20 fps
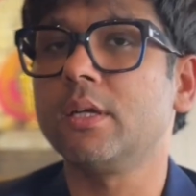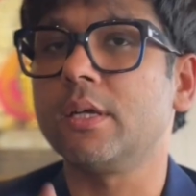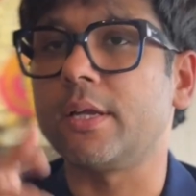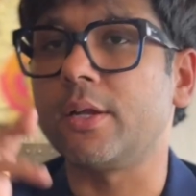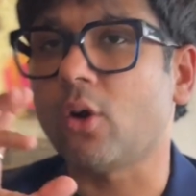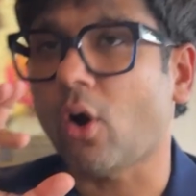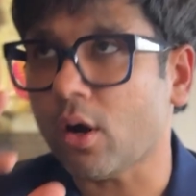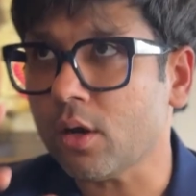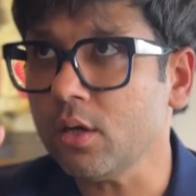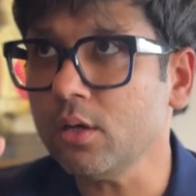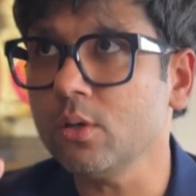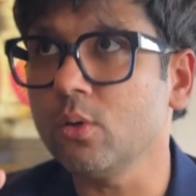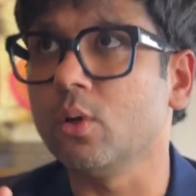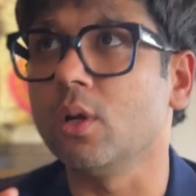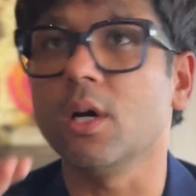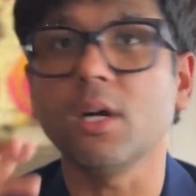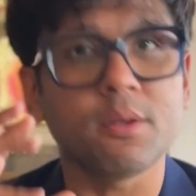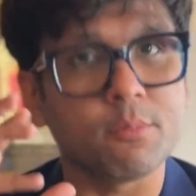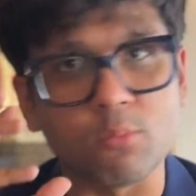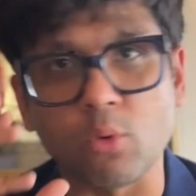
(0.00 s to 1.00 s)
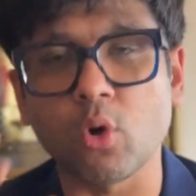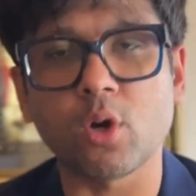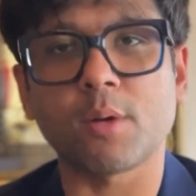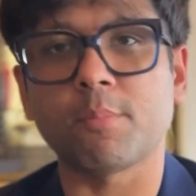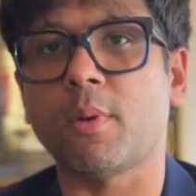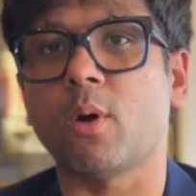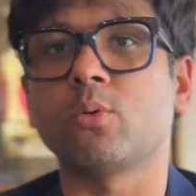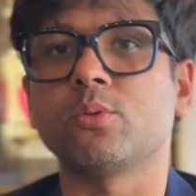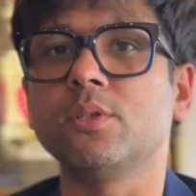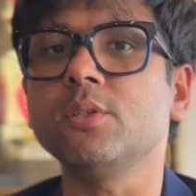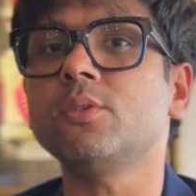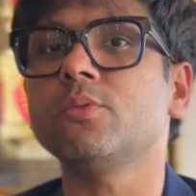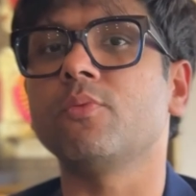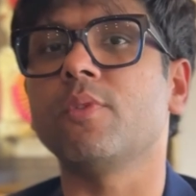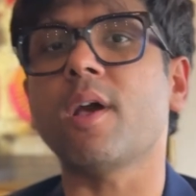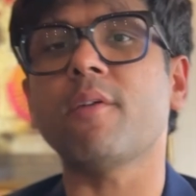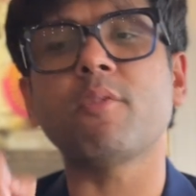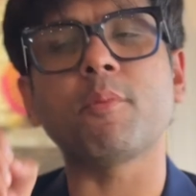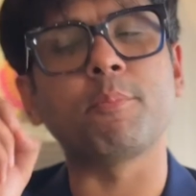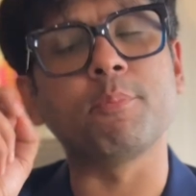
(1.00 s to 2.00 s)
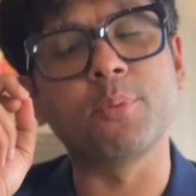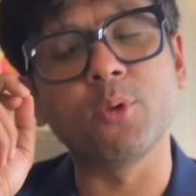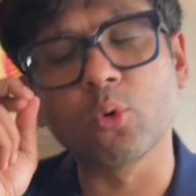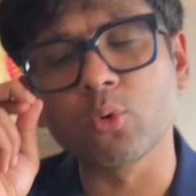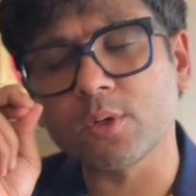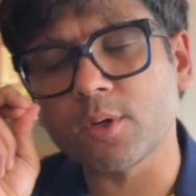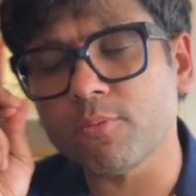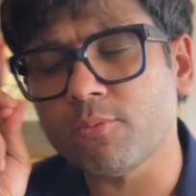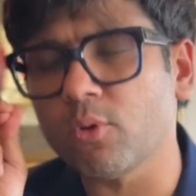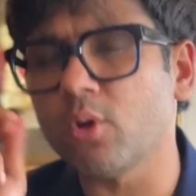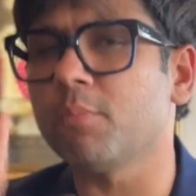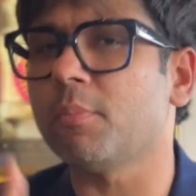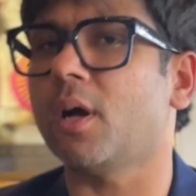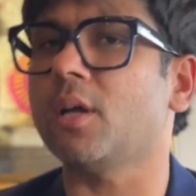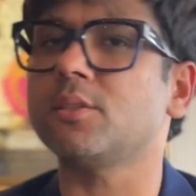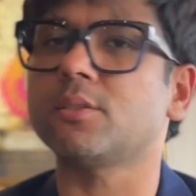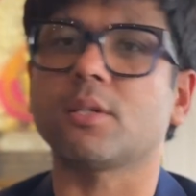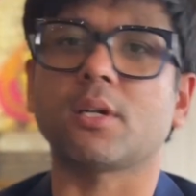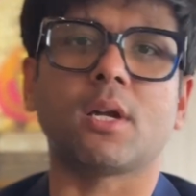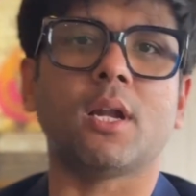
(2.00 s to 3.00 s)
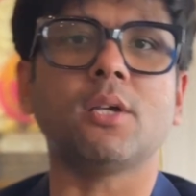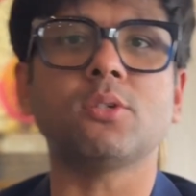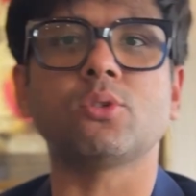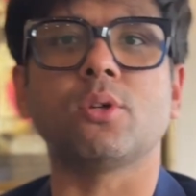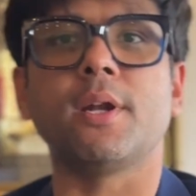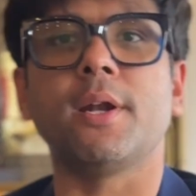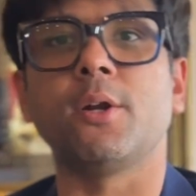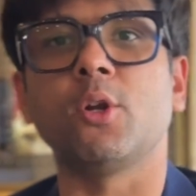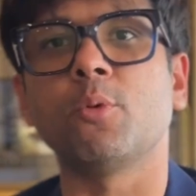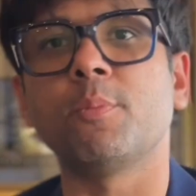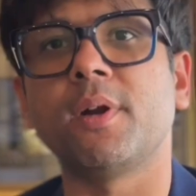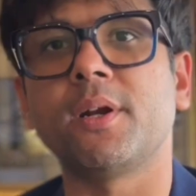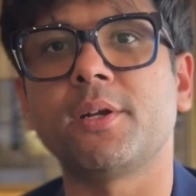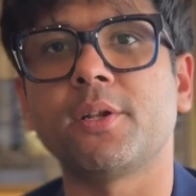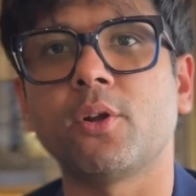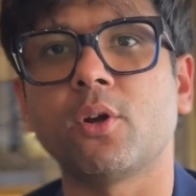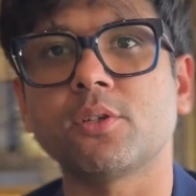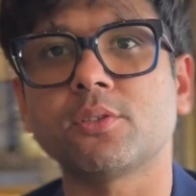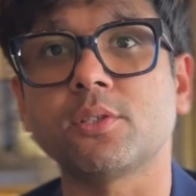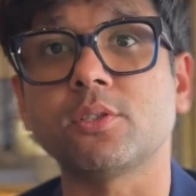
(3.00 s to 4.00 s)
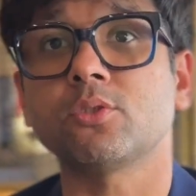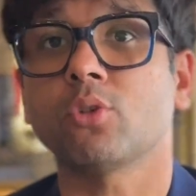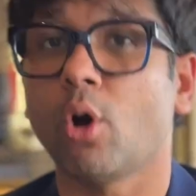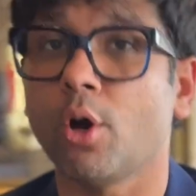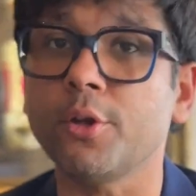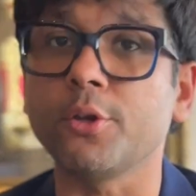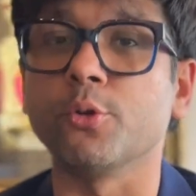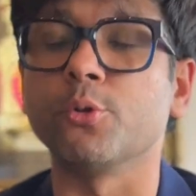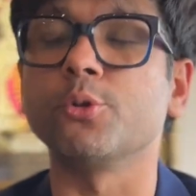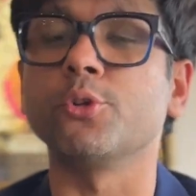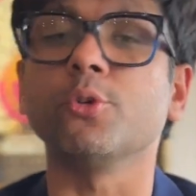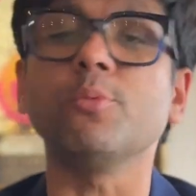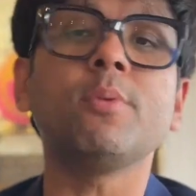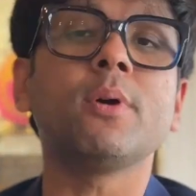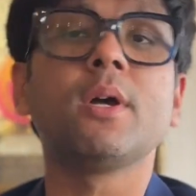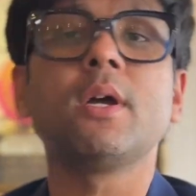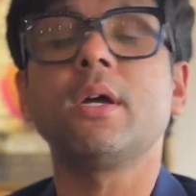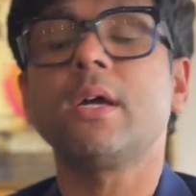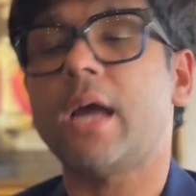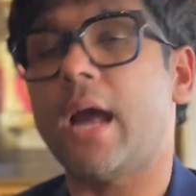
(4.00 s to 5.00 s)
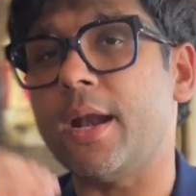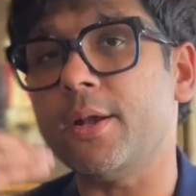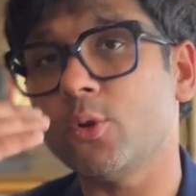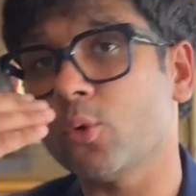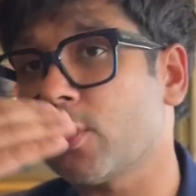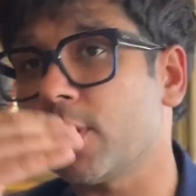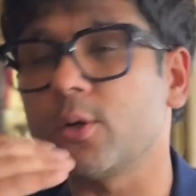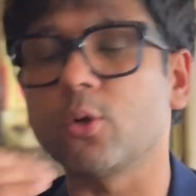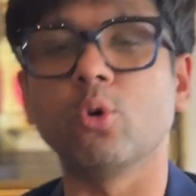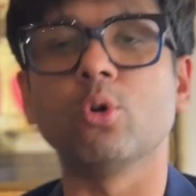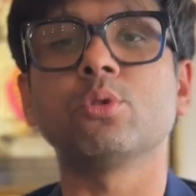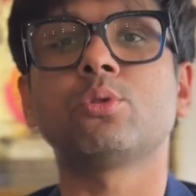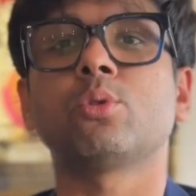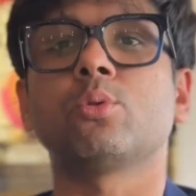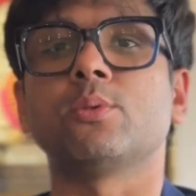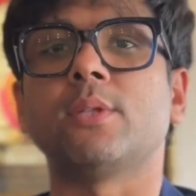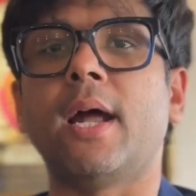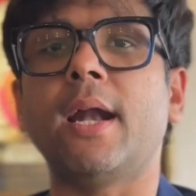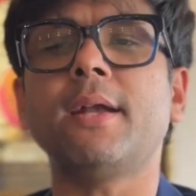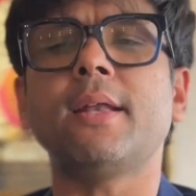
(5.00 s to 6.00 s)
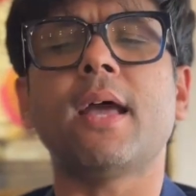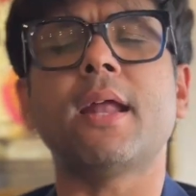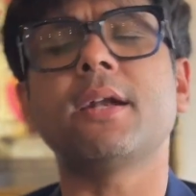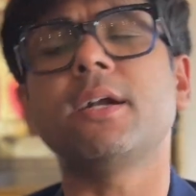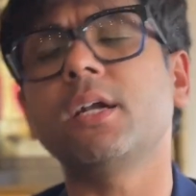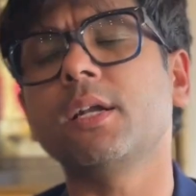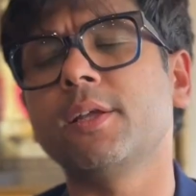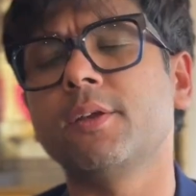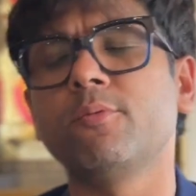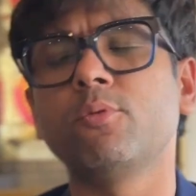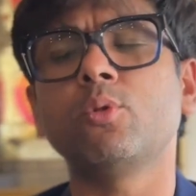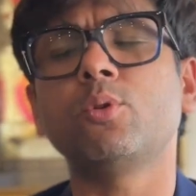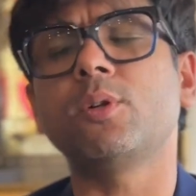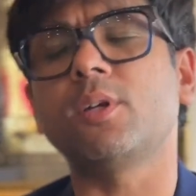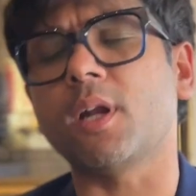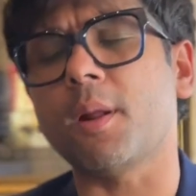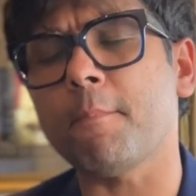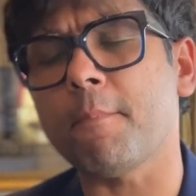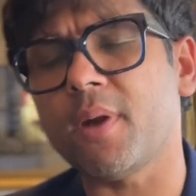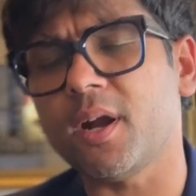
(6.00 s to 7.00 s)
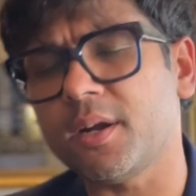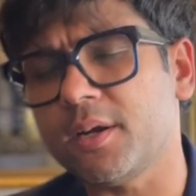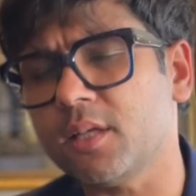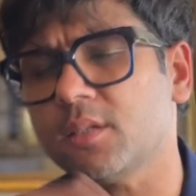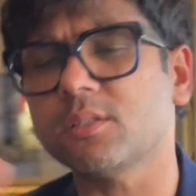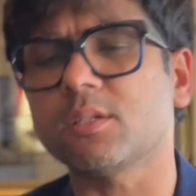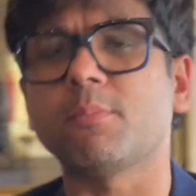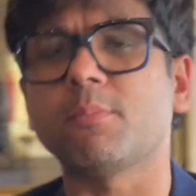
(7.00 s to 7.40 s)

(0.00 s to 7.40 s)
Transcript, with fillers: in order to learn more about this, we have a beautiful masterclass on endometriosis on YouTube, and you can go through that and it will give you tremendous